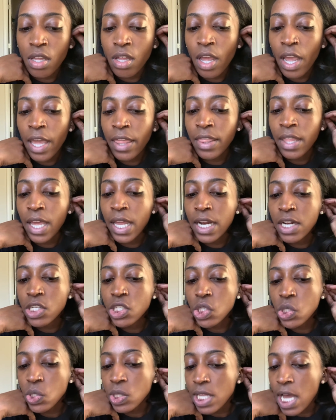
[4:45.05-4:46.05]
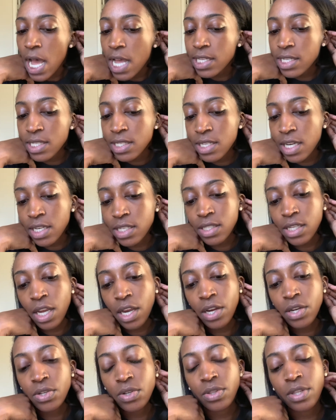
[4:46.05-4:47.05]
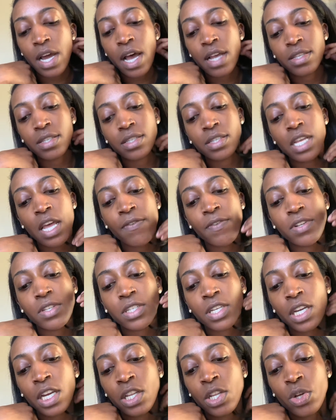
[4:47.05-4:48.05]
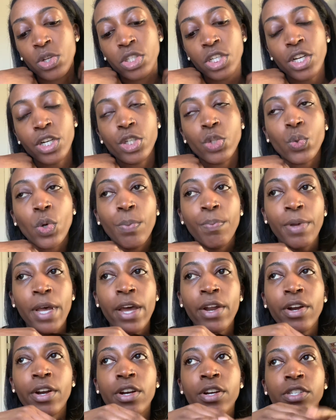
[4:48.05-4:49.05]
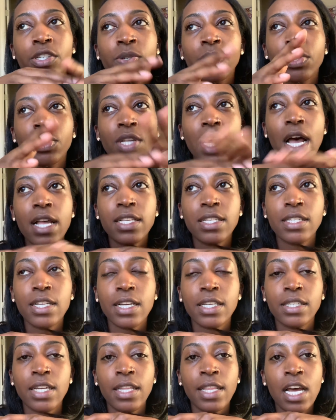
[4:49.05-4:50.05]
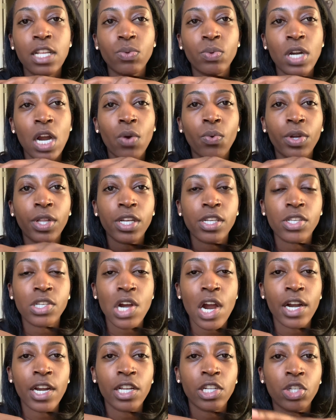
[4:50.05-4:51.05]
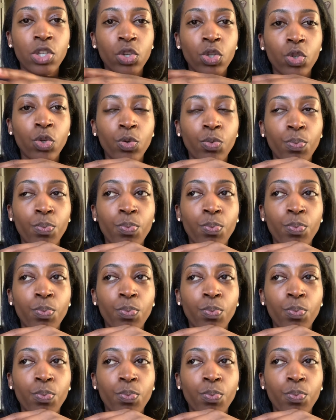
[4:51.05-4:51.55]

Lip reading: And then in 2016, 2017, those years were better. So in 2016, that's when I really started to